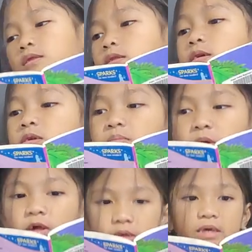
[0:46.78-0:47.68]
Look,
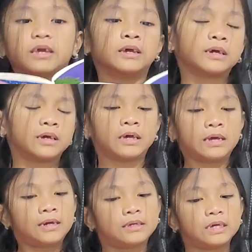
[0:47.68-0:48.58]
Sparky,
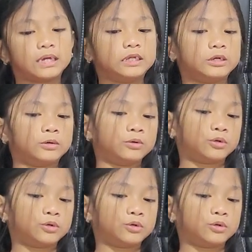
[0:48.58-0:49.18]
said Joe